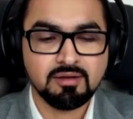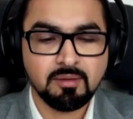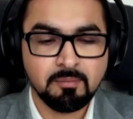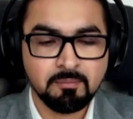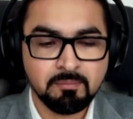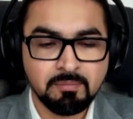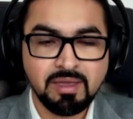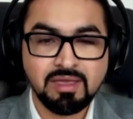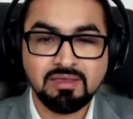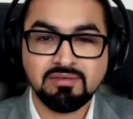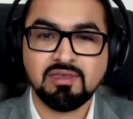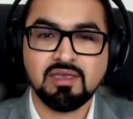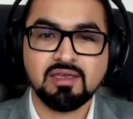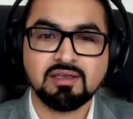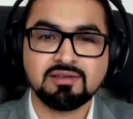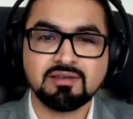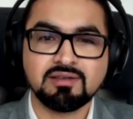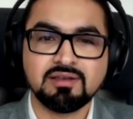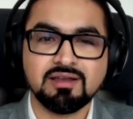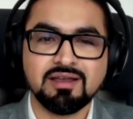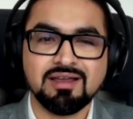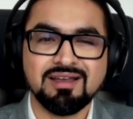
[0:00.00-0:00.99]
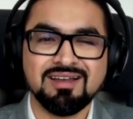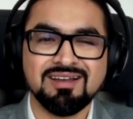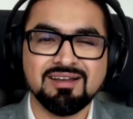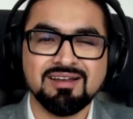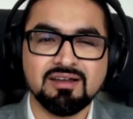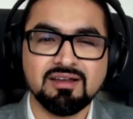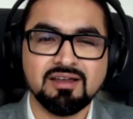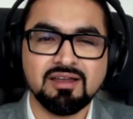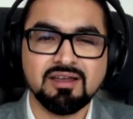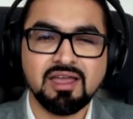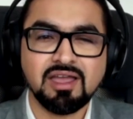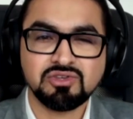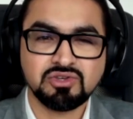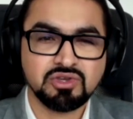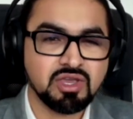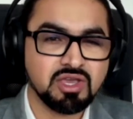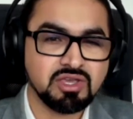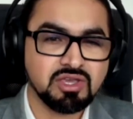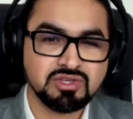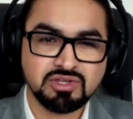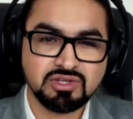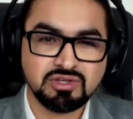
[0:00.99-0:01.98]
basic
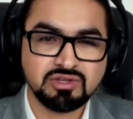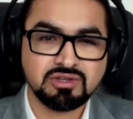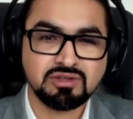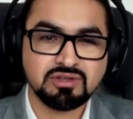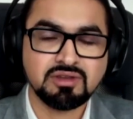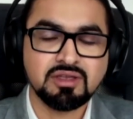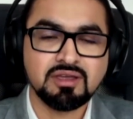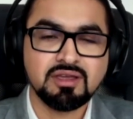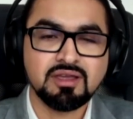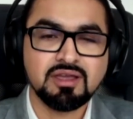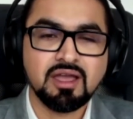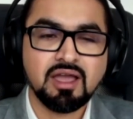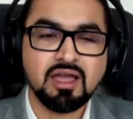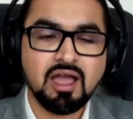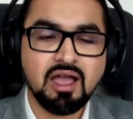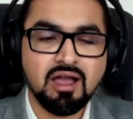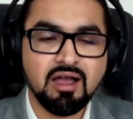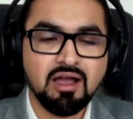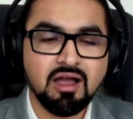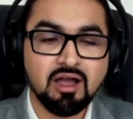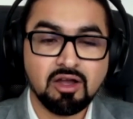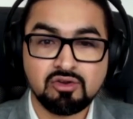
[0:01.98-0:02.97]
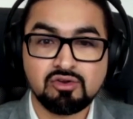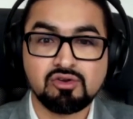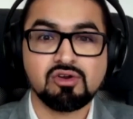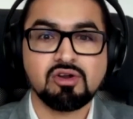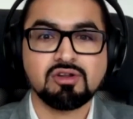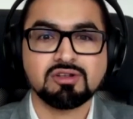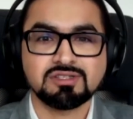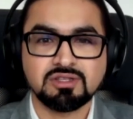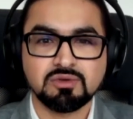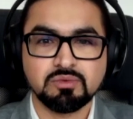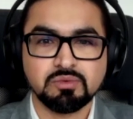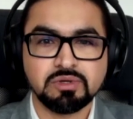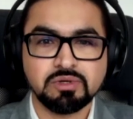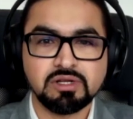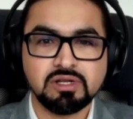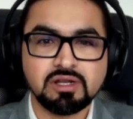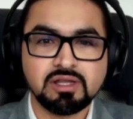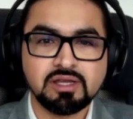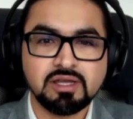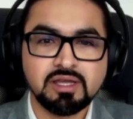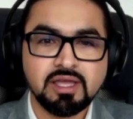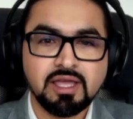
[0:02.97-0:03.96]
education across the
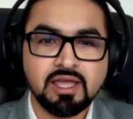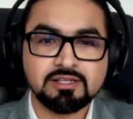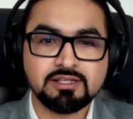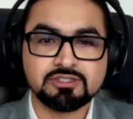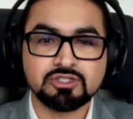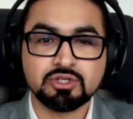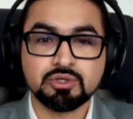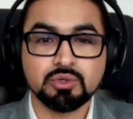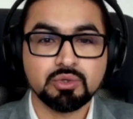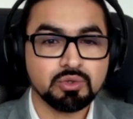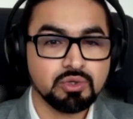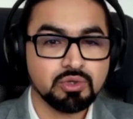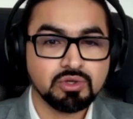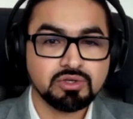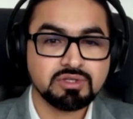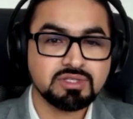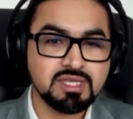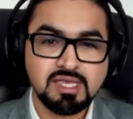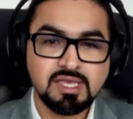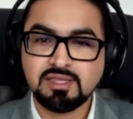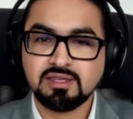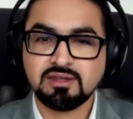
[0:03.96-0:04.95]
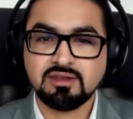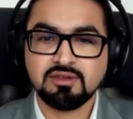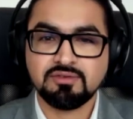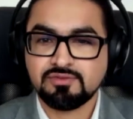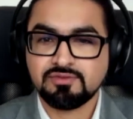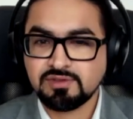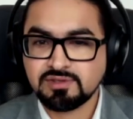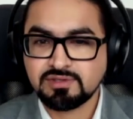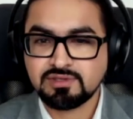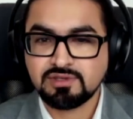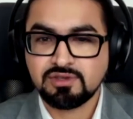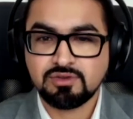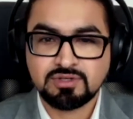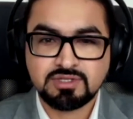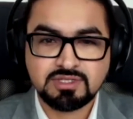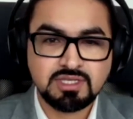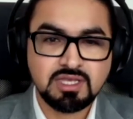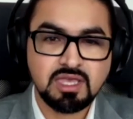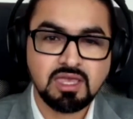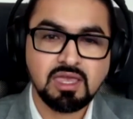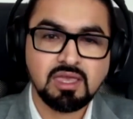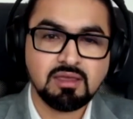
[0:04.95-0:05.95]
world. And so you're seeing the difference. You're
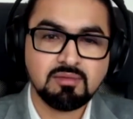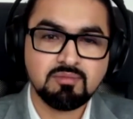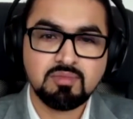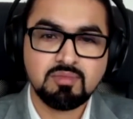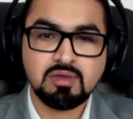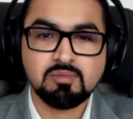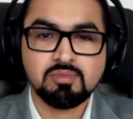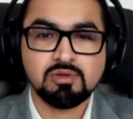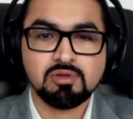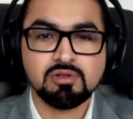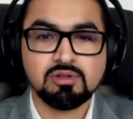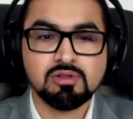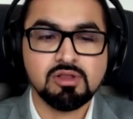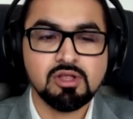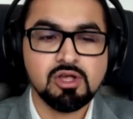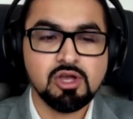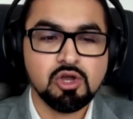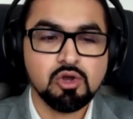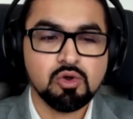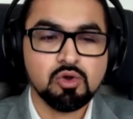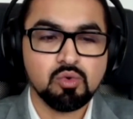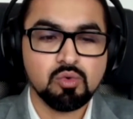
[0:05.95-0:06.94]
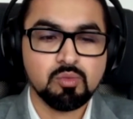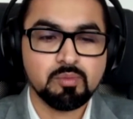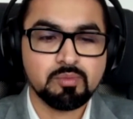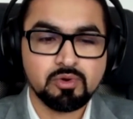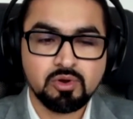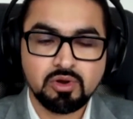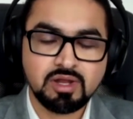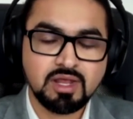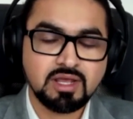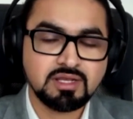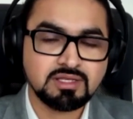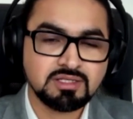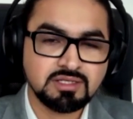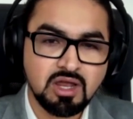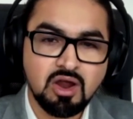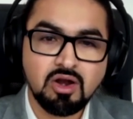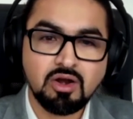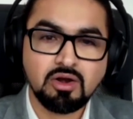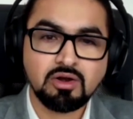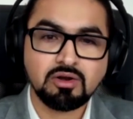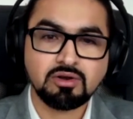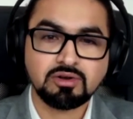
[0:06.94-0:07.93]
seeing people who protest
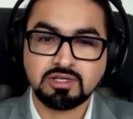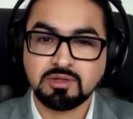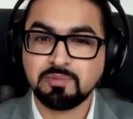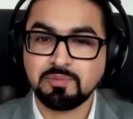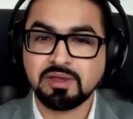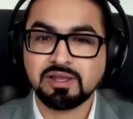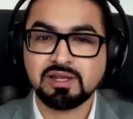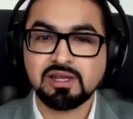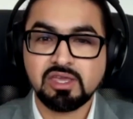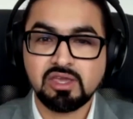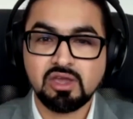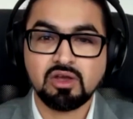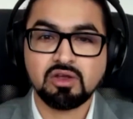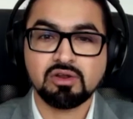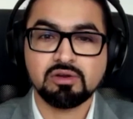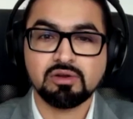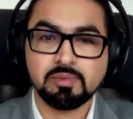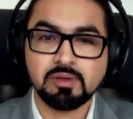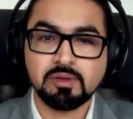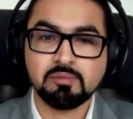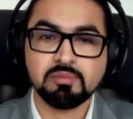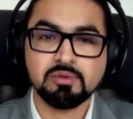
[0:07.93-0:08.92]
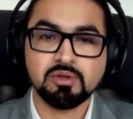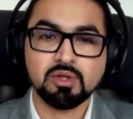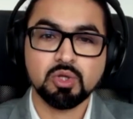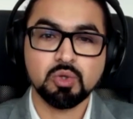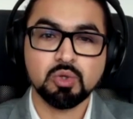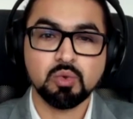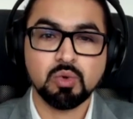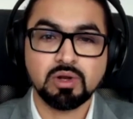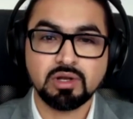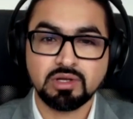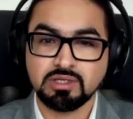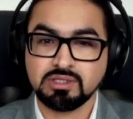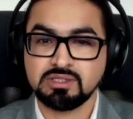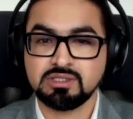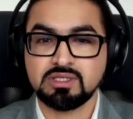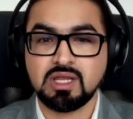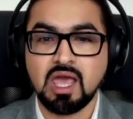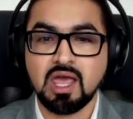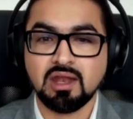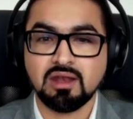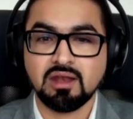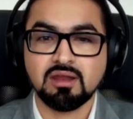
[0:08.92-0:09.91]
are typically younger people who
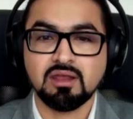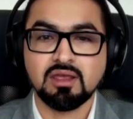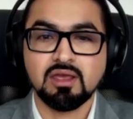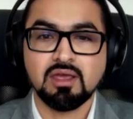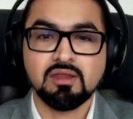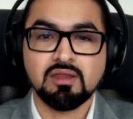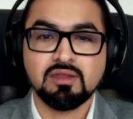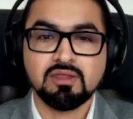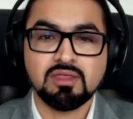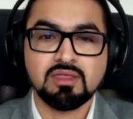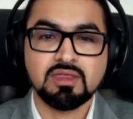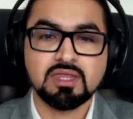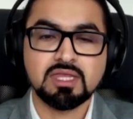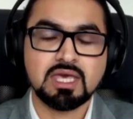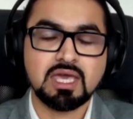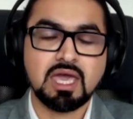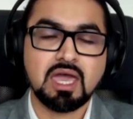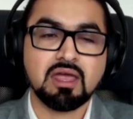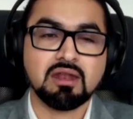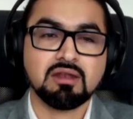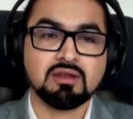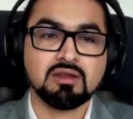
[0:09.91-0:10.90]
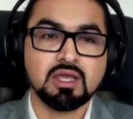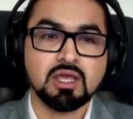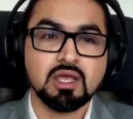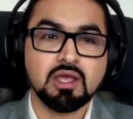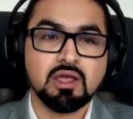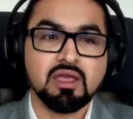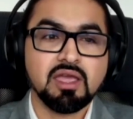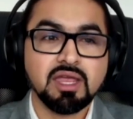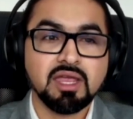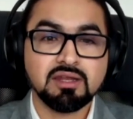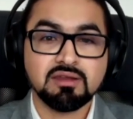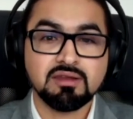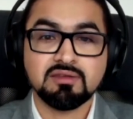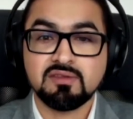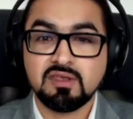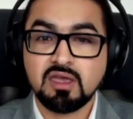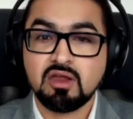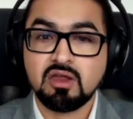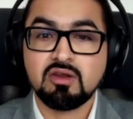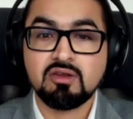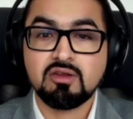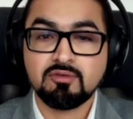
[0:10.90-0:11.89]
understand that it is
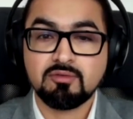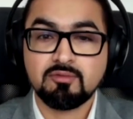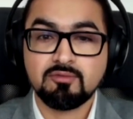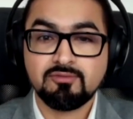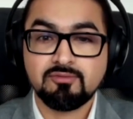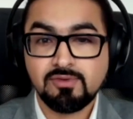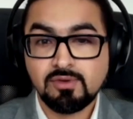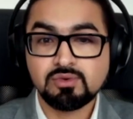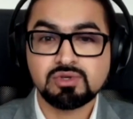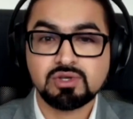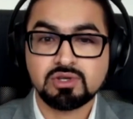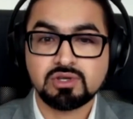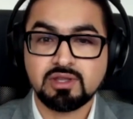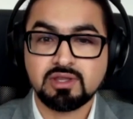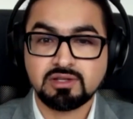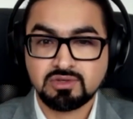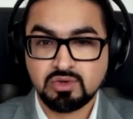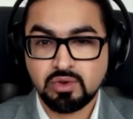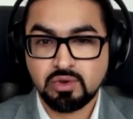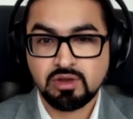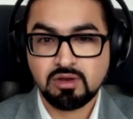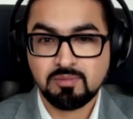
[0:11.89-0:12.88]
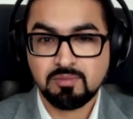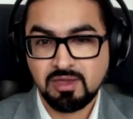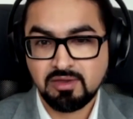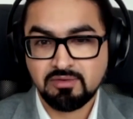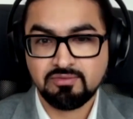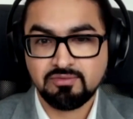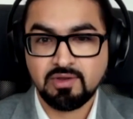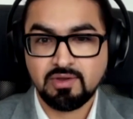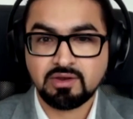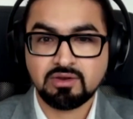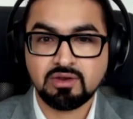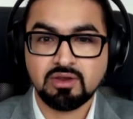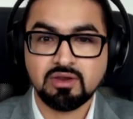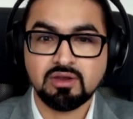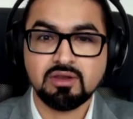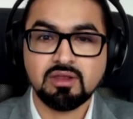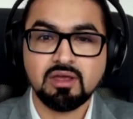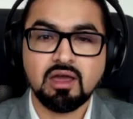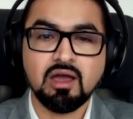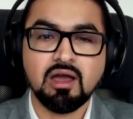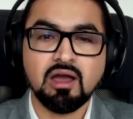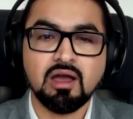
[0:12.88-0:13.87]
their future that's going to be
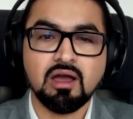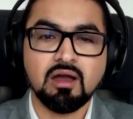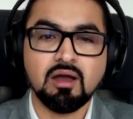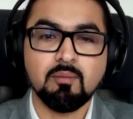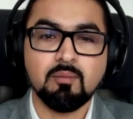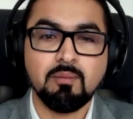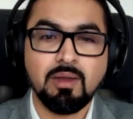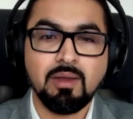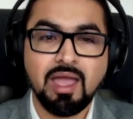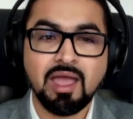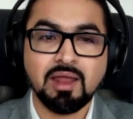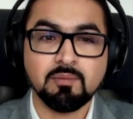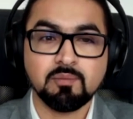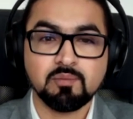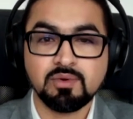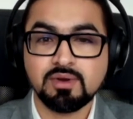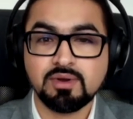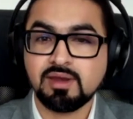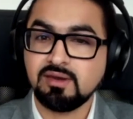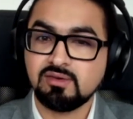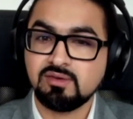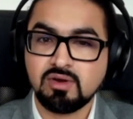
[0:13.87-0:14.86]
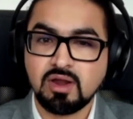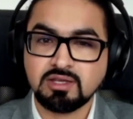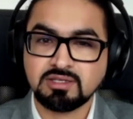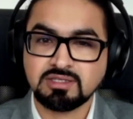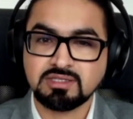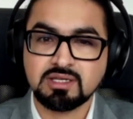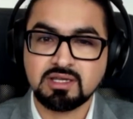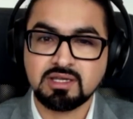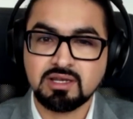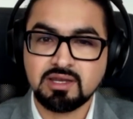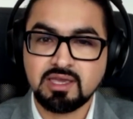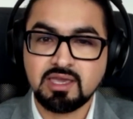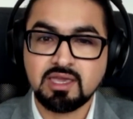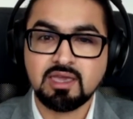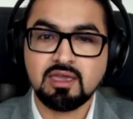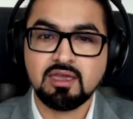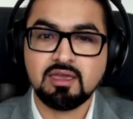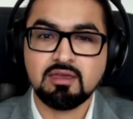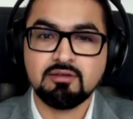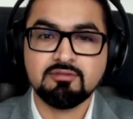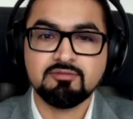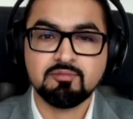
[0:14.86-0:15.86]
affected, and pretty drastically
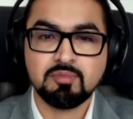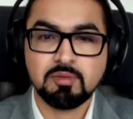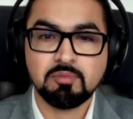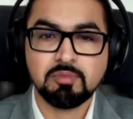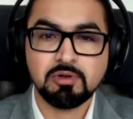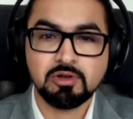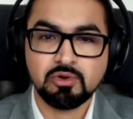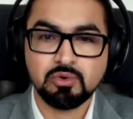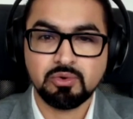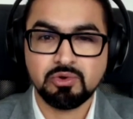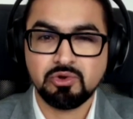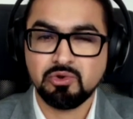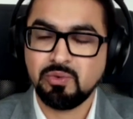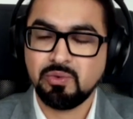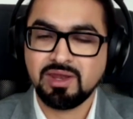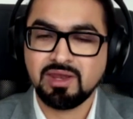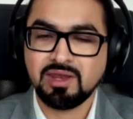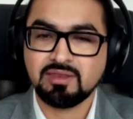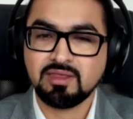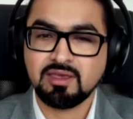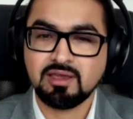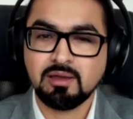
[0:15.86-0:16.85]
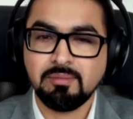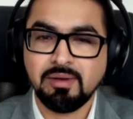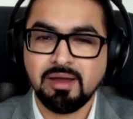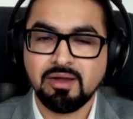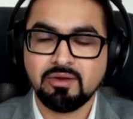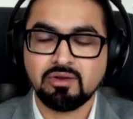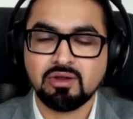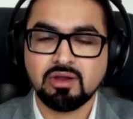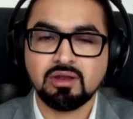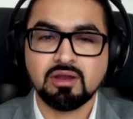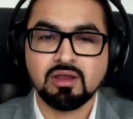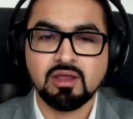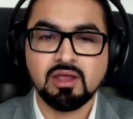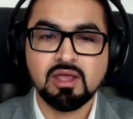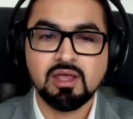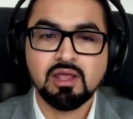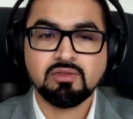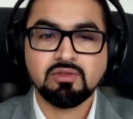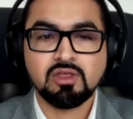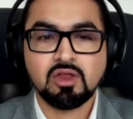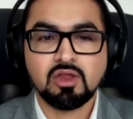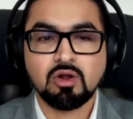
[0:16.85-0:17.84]
if people don't do anything about it.
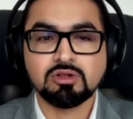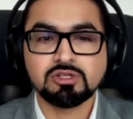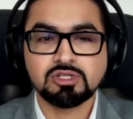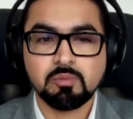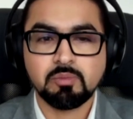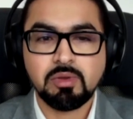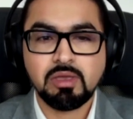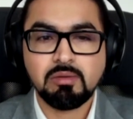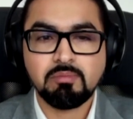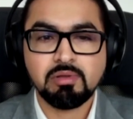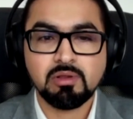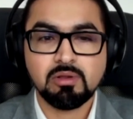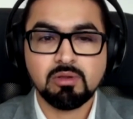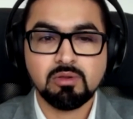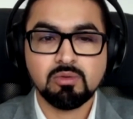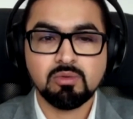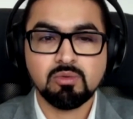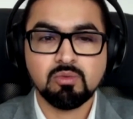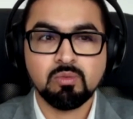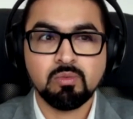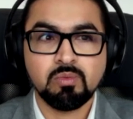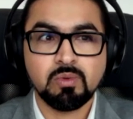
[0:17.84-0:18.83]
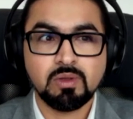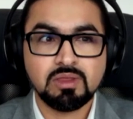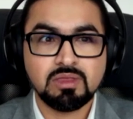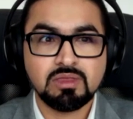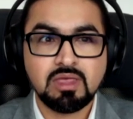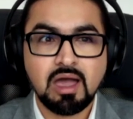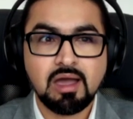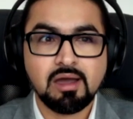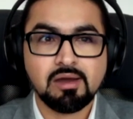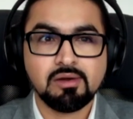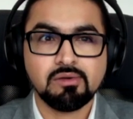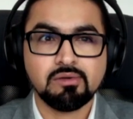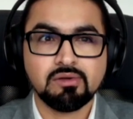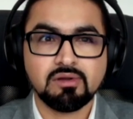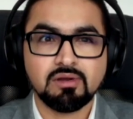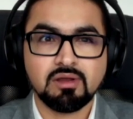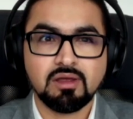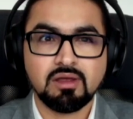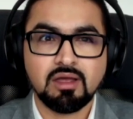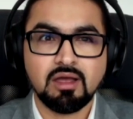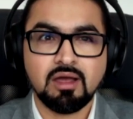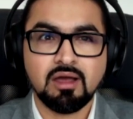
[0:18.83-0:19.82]
There are also people without
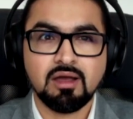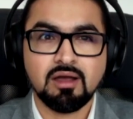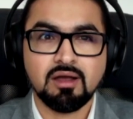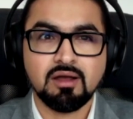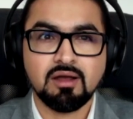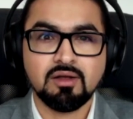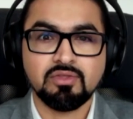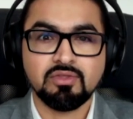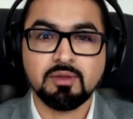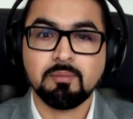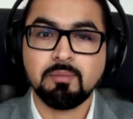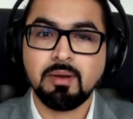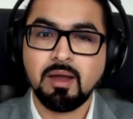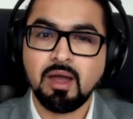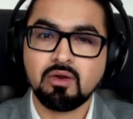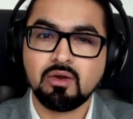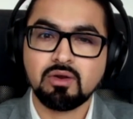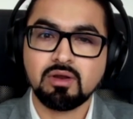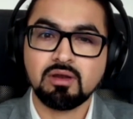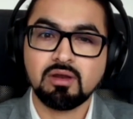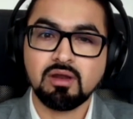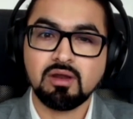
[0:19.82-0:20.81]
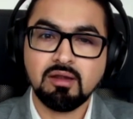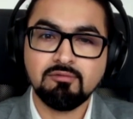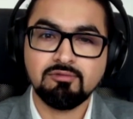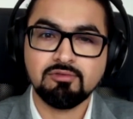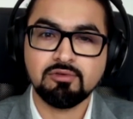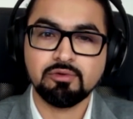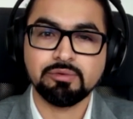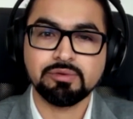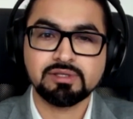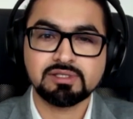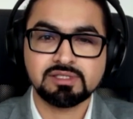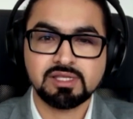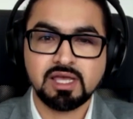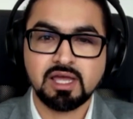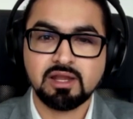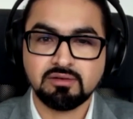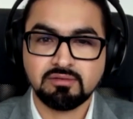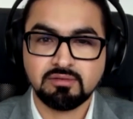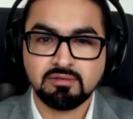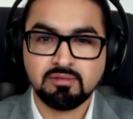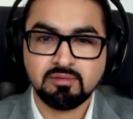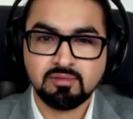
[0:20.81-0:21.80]
the power and influence
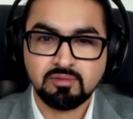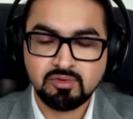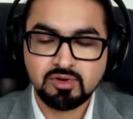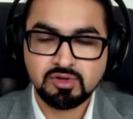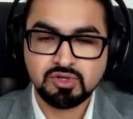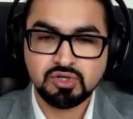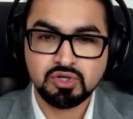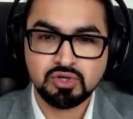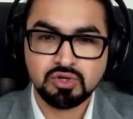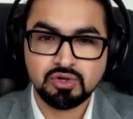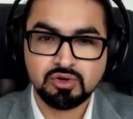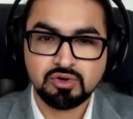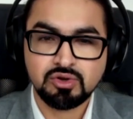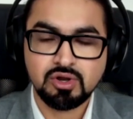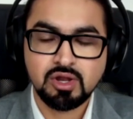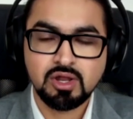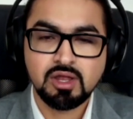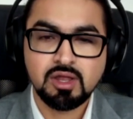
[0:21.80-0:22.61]
that richer